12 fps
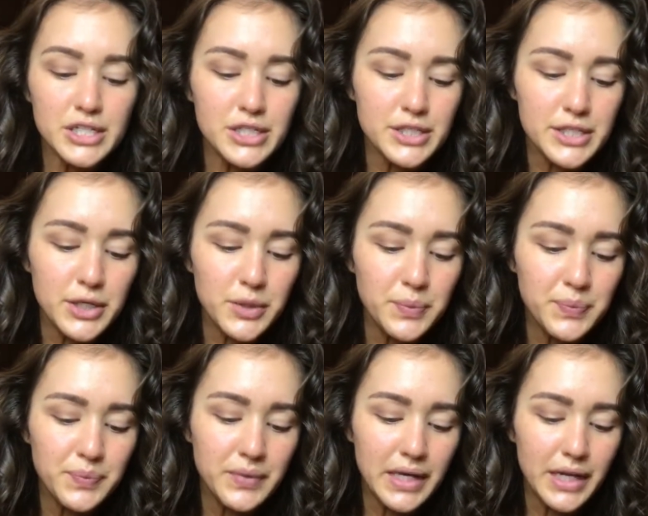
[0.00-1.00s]
So
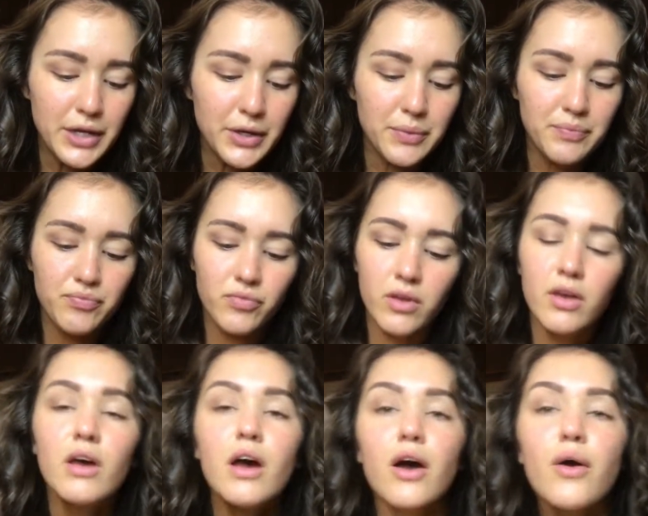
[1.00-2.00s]
anyhow,
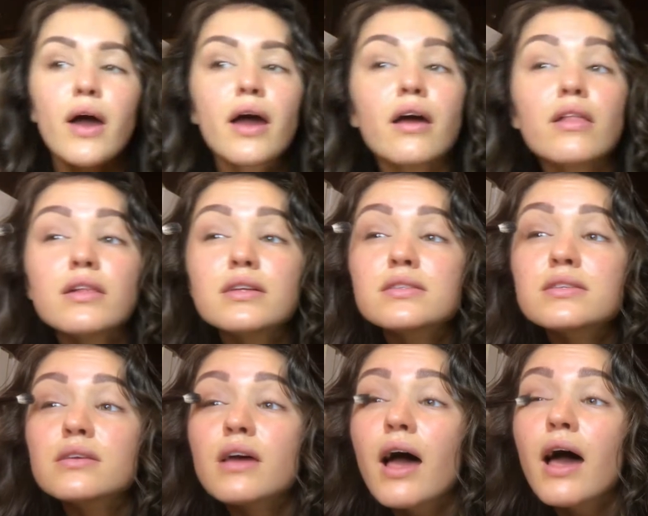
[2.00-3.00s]
okay, let's
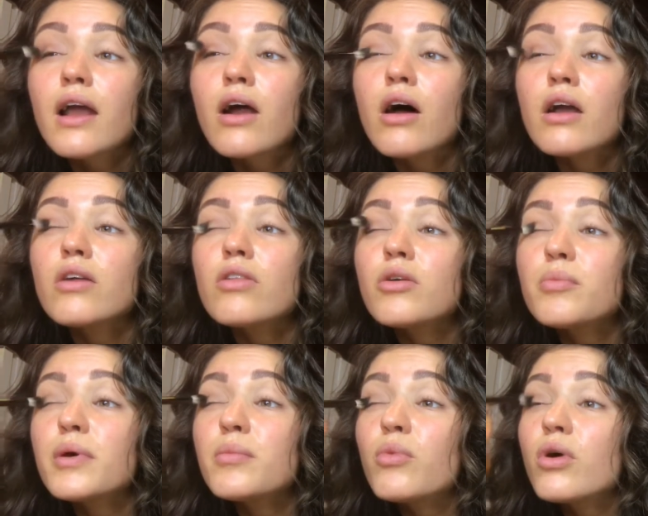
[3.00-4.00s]
add on a little
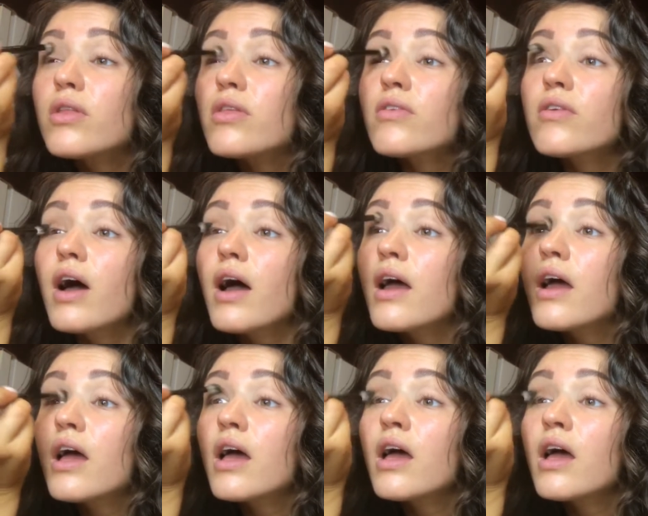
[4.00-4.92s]
bit more to this guy.